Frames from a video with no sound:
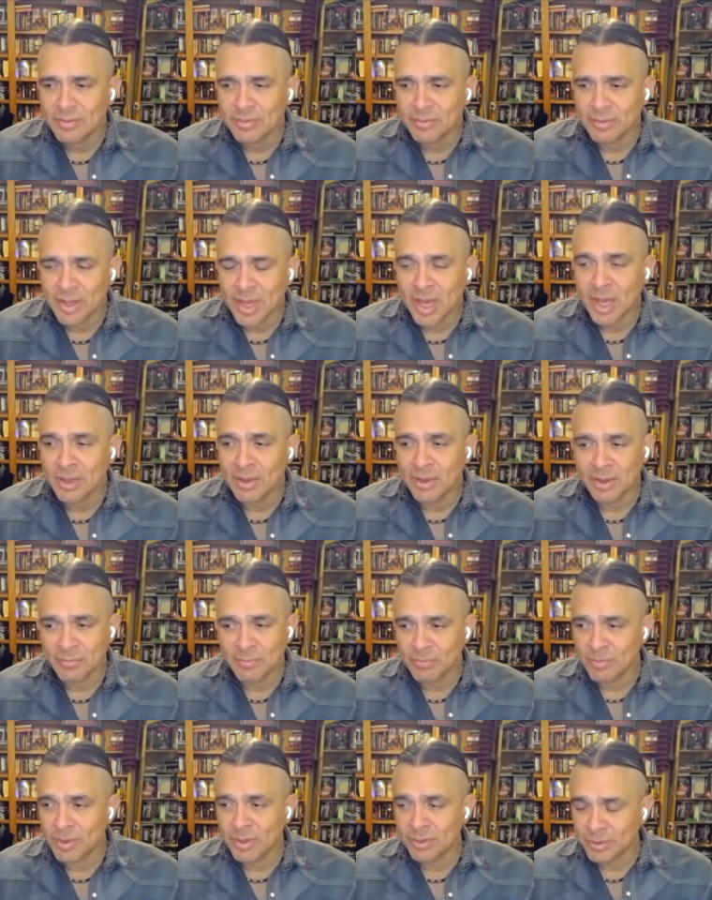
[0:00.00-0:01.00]
I
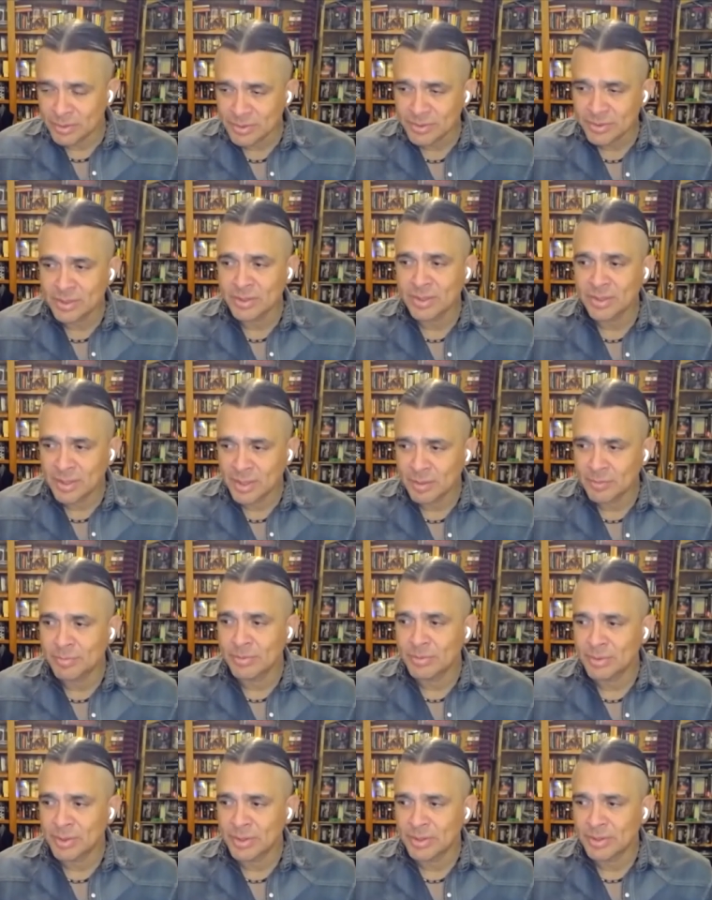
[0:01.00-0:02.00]
understood at that
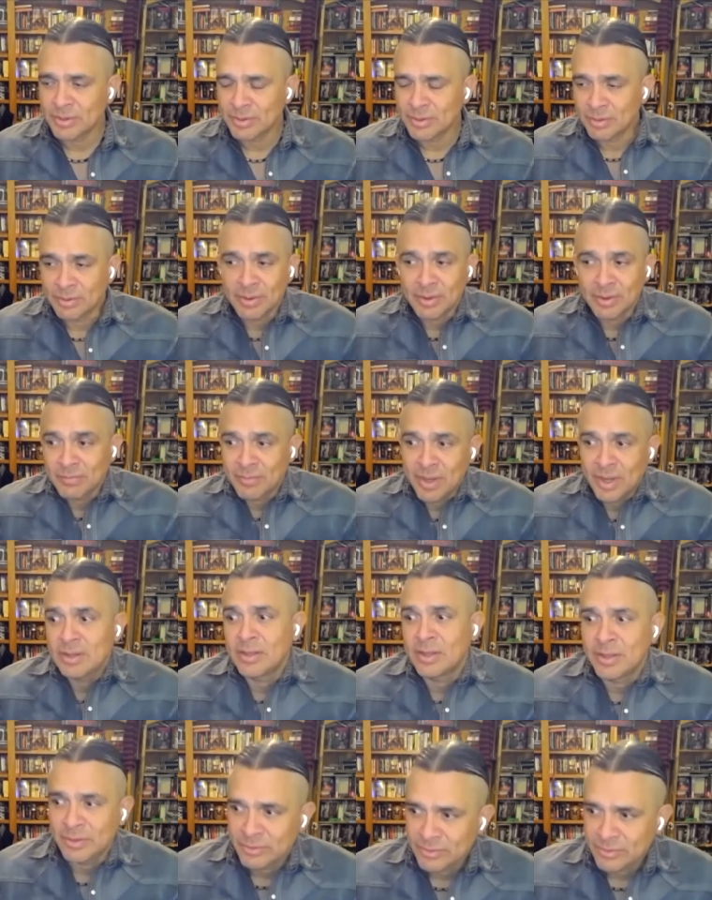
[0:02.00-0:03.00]
point, or I
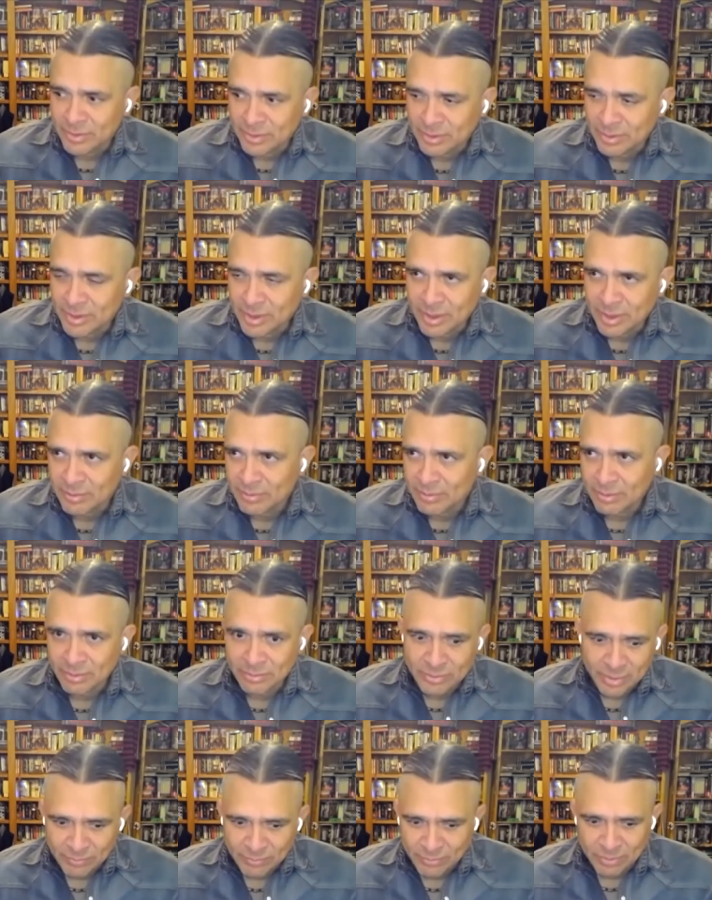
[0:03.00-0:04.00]
finally understood, like
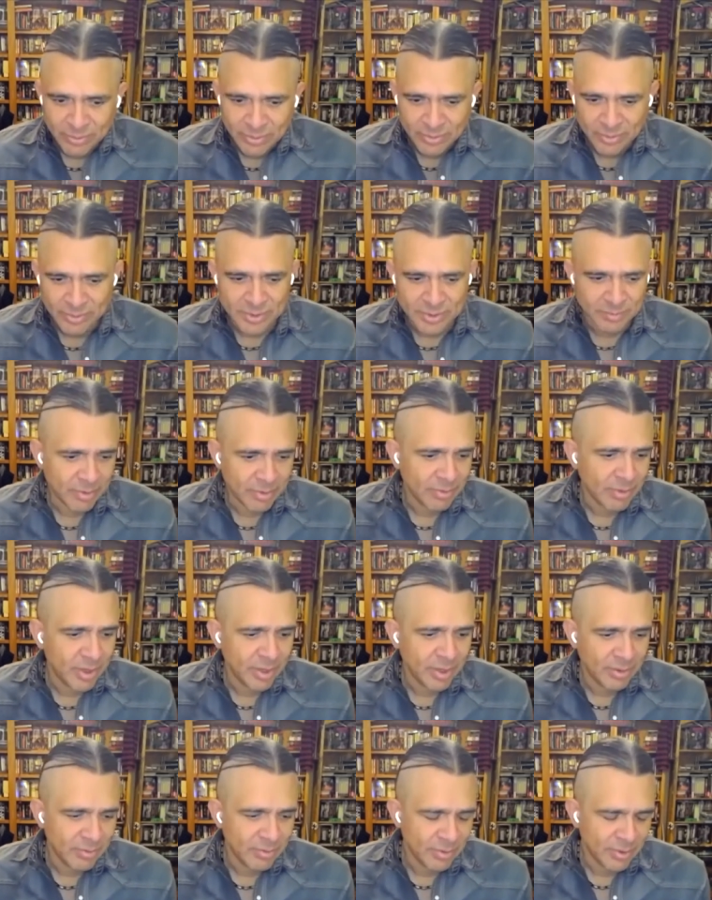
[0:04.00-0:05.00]
13, 14 years of my
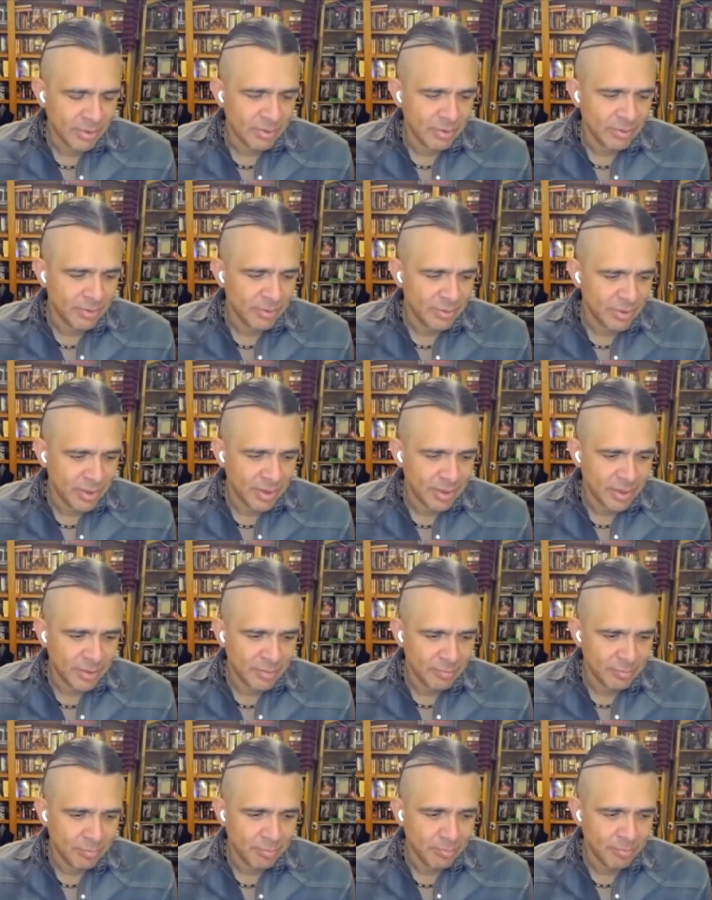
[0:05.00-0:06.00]
writing career, that
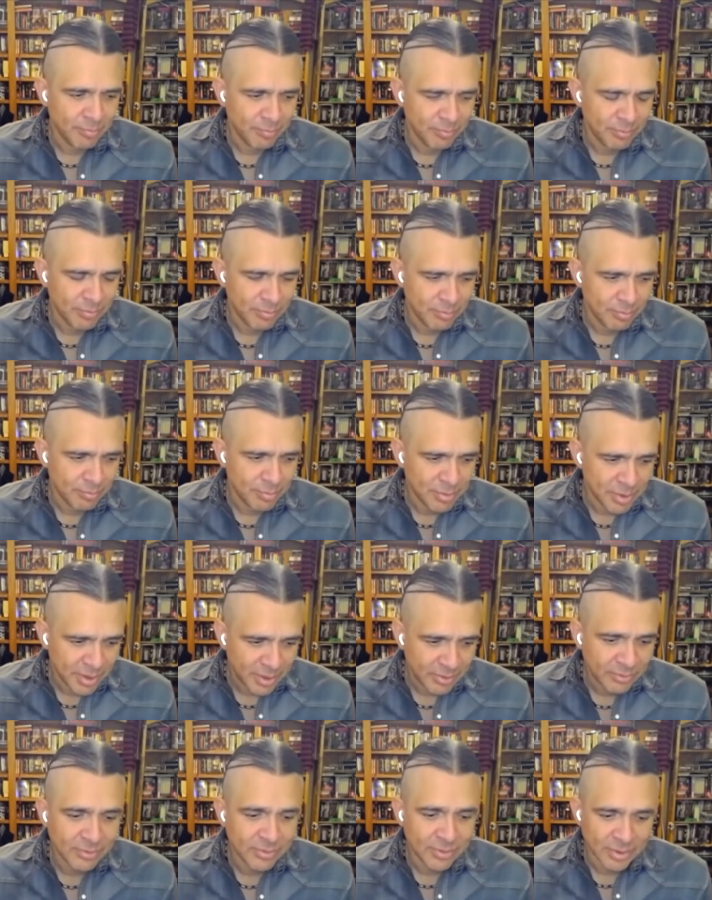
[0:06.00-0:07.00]

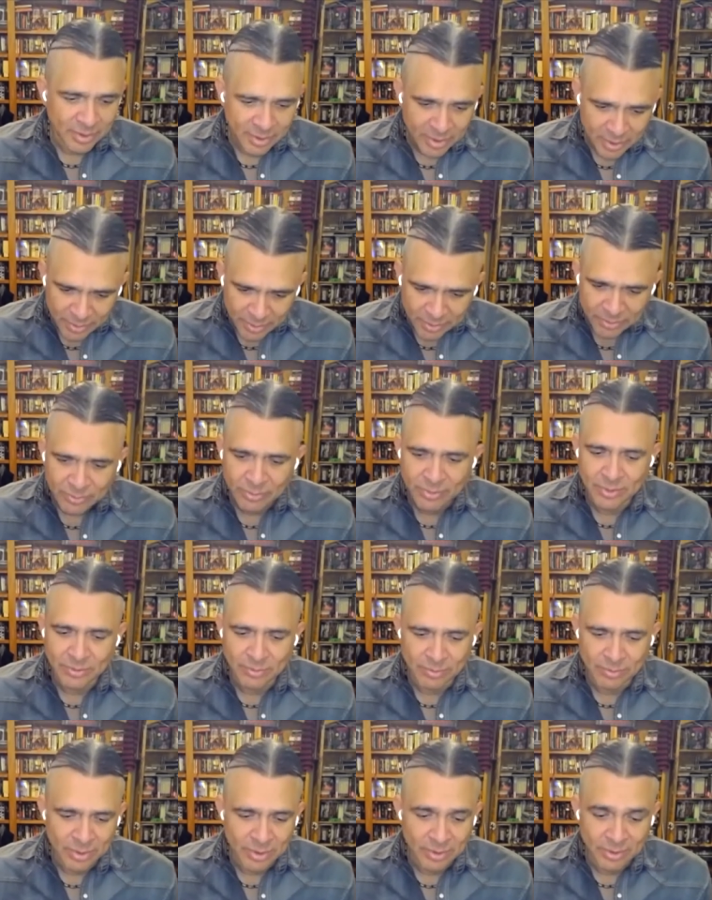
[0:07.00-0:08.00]
place is a character as
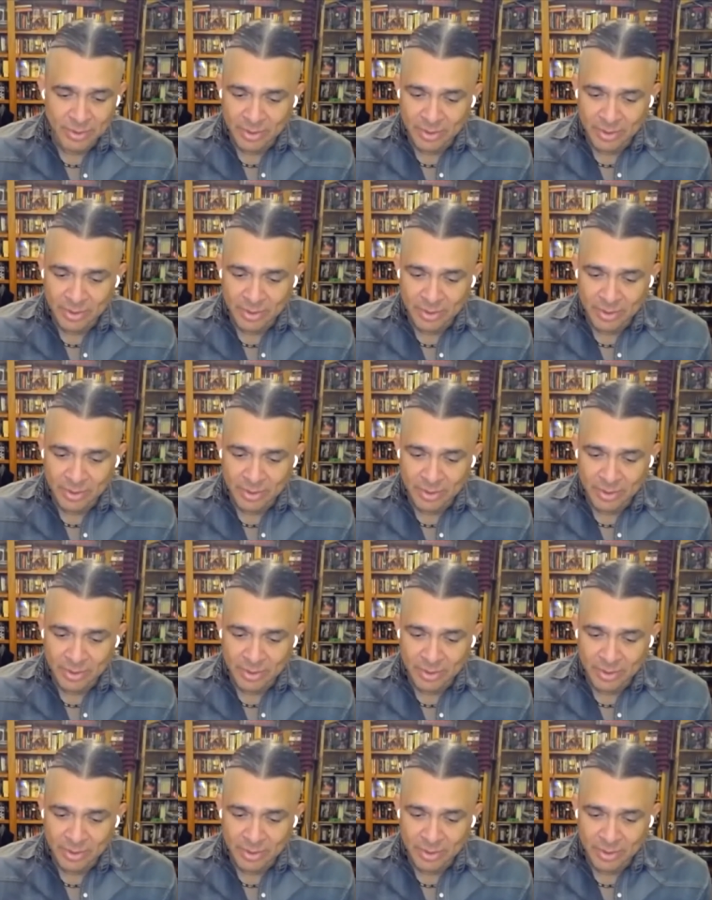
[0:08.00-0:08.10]
well.